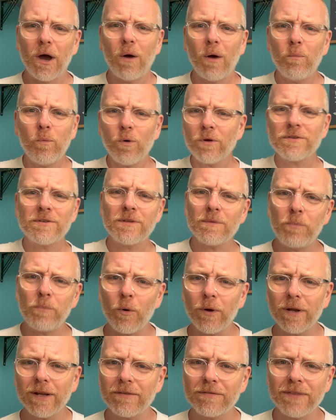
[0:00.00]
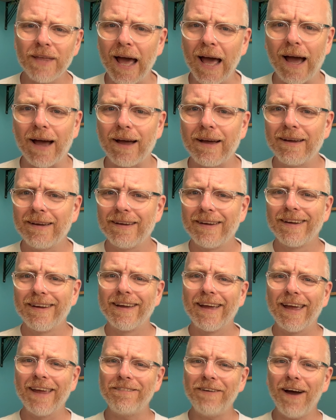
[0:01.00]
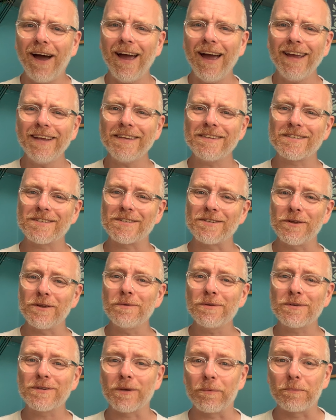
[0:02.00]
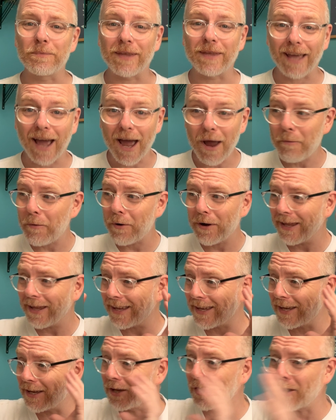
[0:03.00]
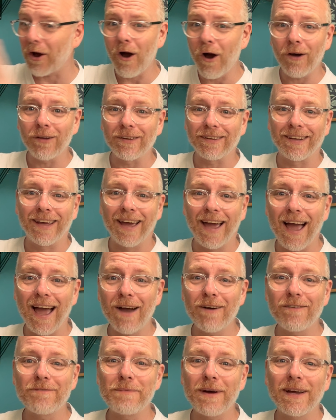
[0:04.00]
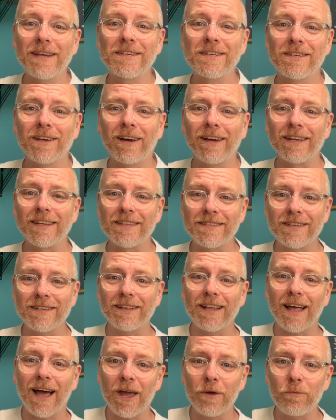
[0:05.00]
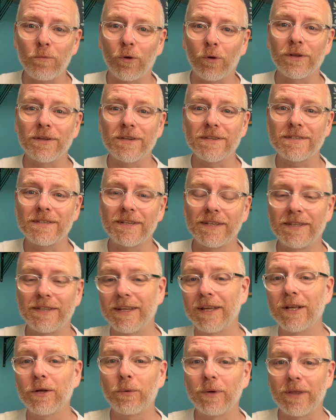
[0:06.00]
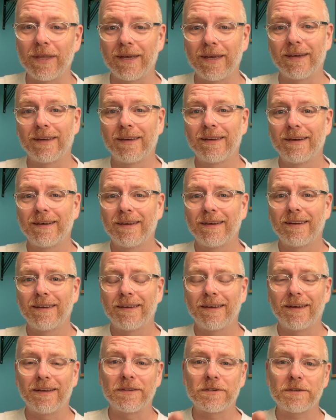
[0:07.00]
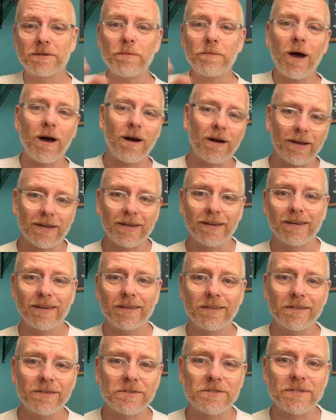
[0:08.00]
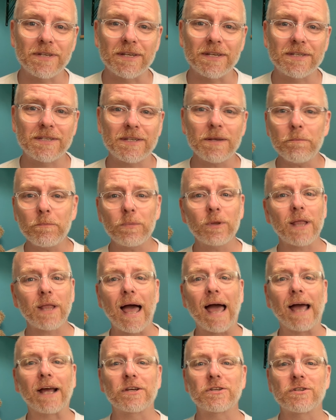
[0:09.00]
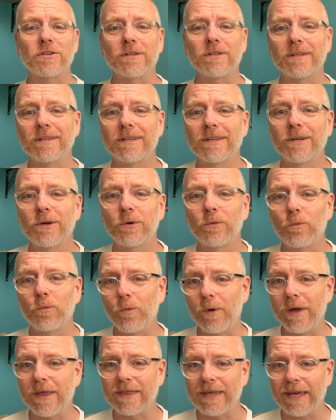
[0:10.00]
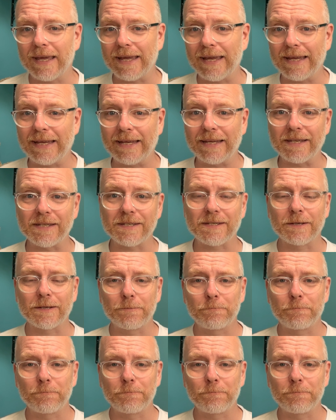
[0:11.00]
What's the point of that? If I snooze something, I want it gone, out of my sight until I want to deal with it. And Spark does this simple action with ease.